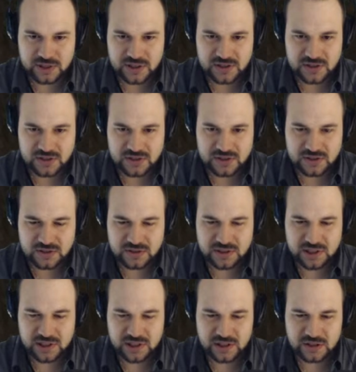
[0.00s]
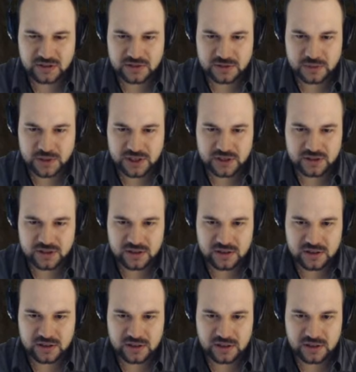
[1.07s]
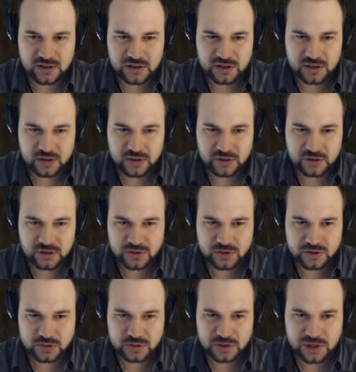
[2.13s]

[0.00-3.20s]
it is still to begin in October.